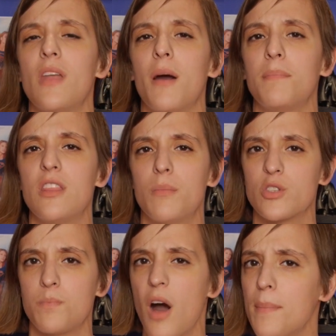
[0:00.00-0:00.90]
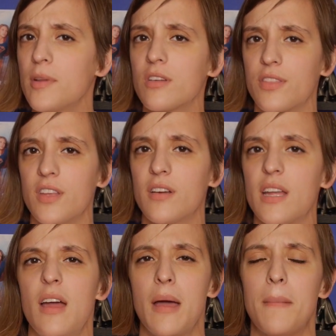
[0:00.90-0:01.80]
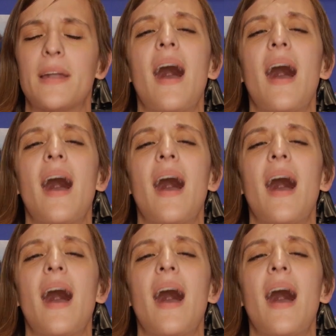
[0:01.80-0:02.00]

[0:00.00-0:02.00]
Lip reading: not be the most popular theory, but